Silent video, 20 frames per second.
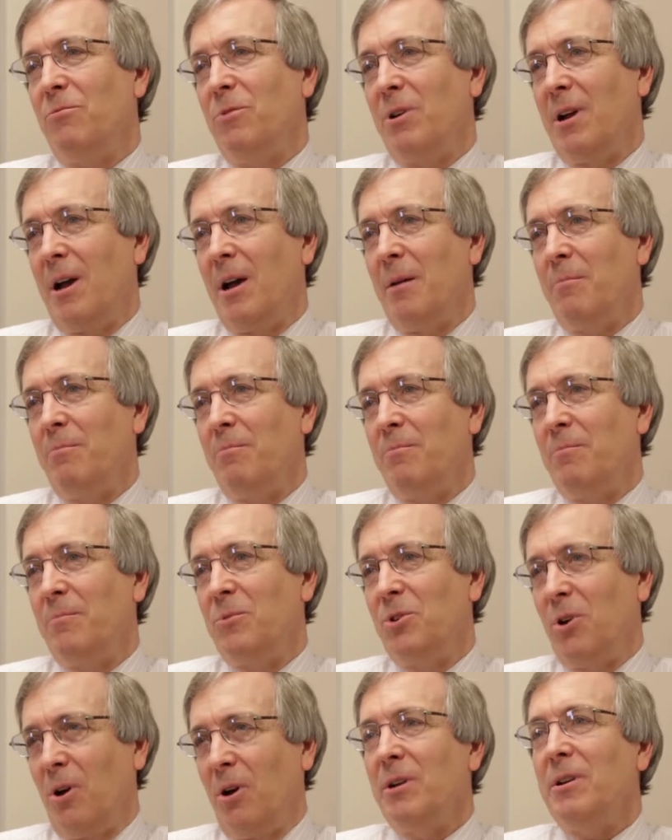when I'm
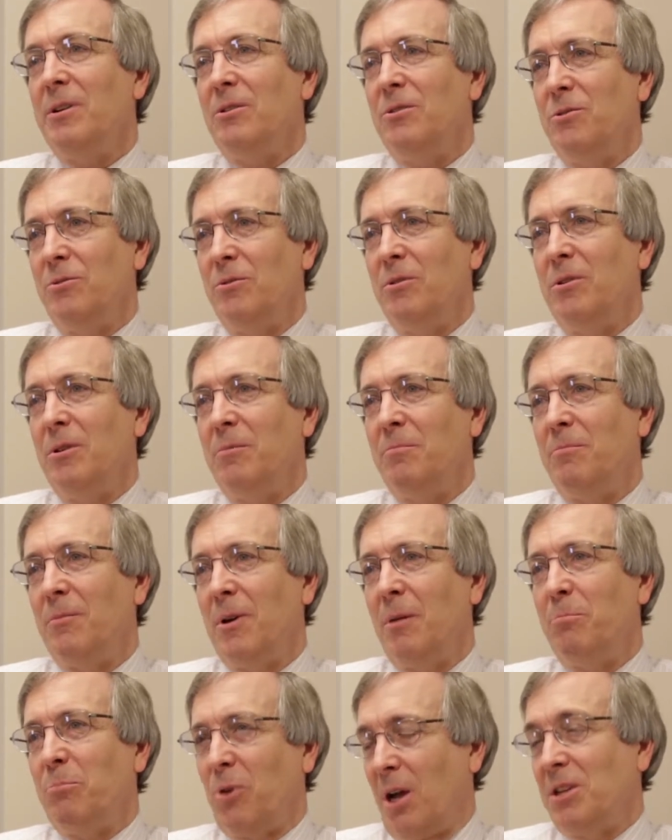talking to
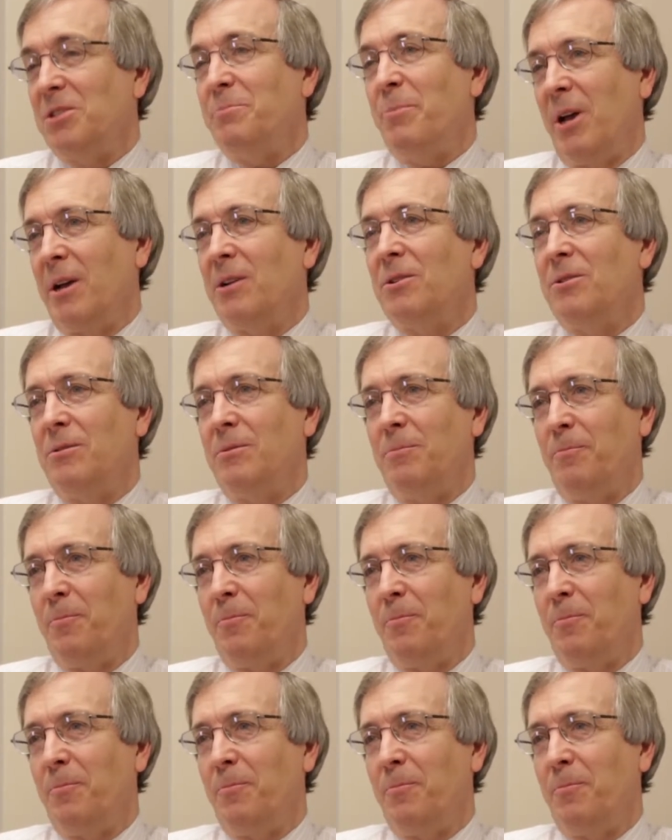a prospect